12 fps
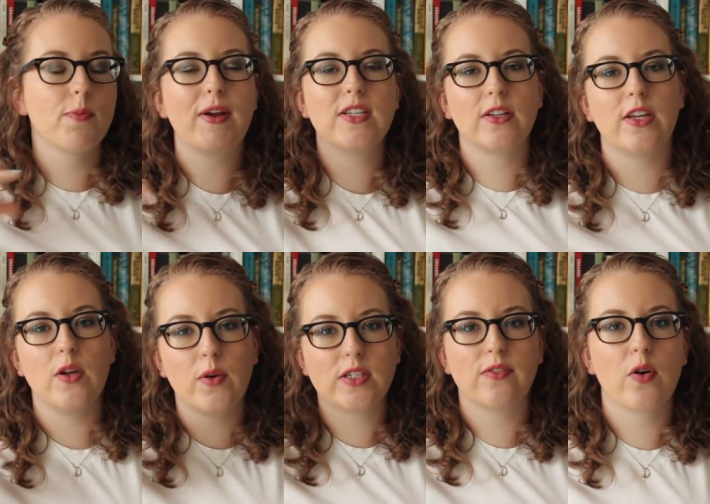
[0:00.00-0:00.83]
basically you
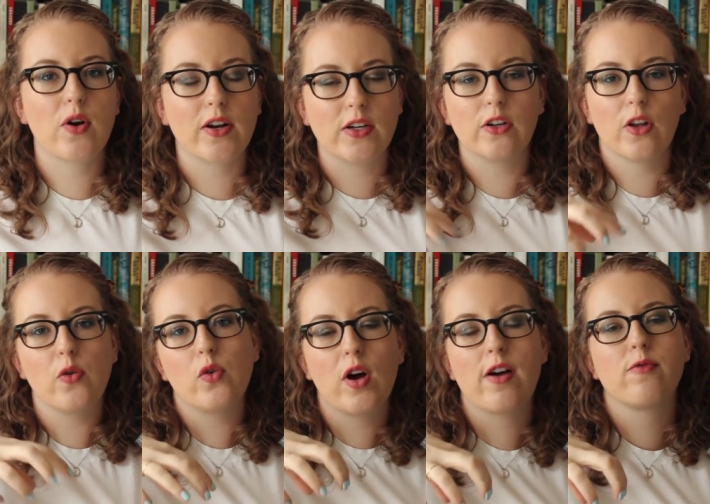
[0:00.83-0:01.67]
get to vote on your
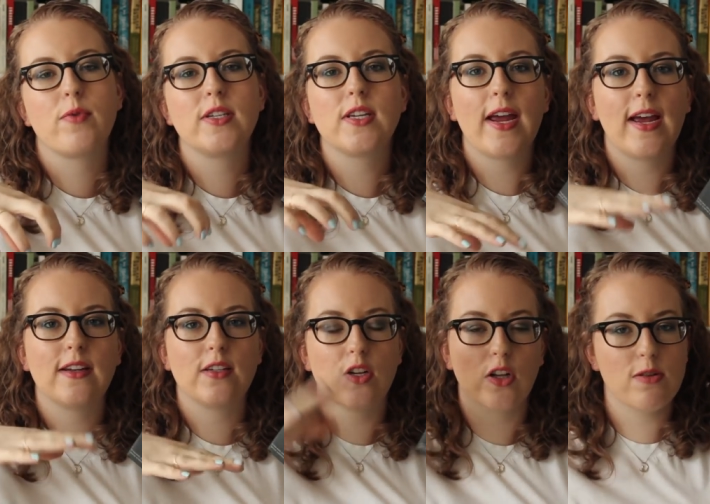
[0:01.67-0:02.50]
local government and
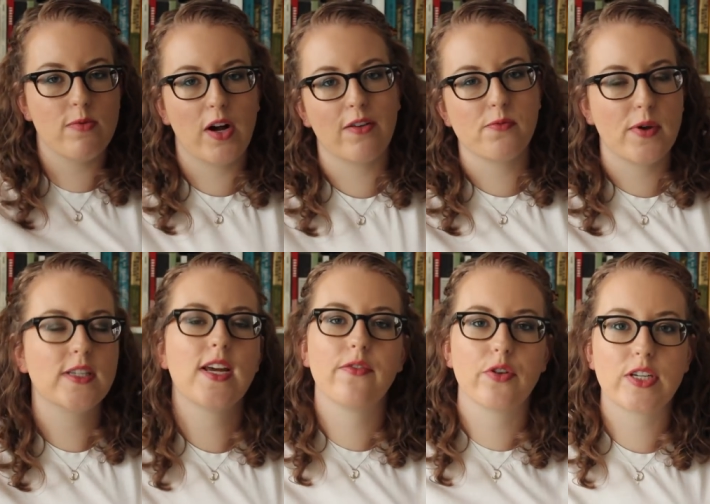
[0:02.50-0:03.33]
the global government
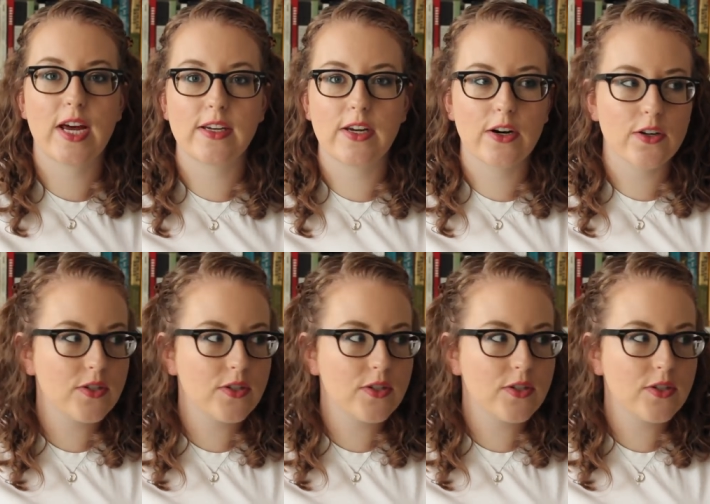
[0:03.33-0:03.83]
every ten years.